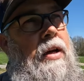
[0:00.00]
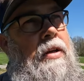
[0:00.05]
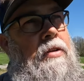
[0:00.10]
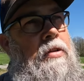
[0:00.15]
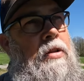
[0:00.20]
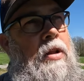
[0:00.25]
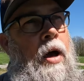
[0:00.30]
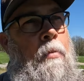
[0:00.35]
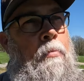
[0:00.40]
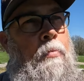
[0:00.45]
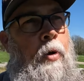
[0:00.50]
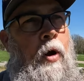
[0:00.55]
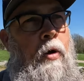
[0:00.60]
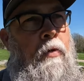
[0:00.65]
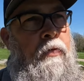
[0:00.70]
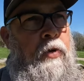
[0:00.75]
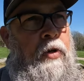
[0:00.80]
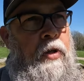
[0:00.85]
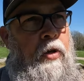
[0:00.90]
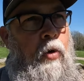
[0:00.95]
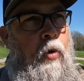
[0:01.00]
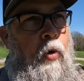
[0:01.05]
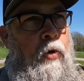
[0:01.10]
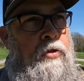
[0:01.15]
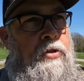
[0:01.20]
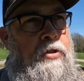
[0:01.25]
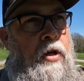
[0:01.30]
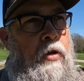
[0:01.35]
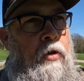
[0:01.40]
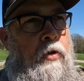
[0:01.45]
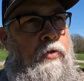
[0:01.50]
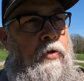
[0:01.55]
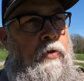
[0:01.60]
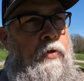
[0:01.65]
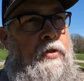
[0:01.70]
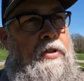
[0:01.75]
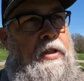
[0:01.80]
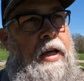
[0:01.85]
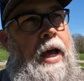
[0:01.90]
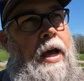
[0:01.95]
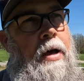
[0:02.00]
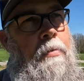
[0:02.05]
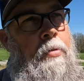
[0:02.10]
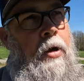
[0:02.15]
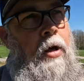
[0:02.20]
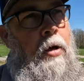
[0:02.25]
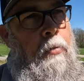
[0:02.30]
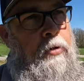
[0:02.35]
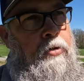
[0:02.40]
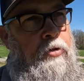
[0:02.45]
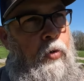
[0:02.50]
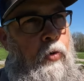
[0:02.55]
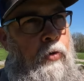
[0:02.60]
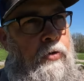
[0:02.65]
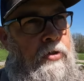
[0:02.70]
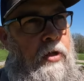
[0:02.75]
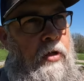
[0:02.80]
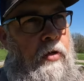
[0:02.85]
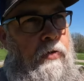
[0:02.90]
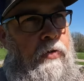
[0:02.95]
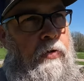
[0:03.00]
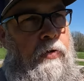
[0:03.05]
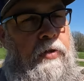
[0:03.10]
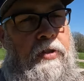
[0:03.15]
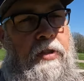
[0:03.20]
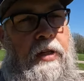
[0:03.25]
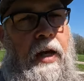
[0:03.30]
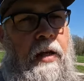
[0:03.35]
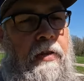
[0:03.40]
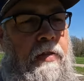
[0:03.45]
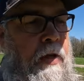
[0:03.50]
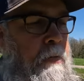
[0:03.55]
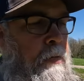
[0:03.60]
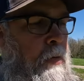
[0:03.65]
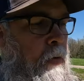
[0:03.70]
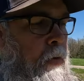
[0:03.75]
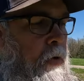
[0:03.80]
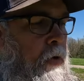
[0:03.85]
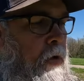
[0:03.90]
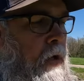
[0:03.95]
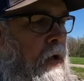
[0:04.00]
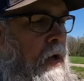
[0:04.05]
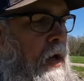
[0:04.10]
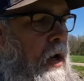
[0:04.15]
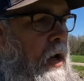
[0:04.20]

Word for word: not perfectly horizontal through the sky, but almost horizontal through the sky at that point,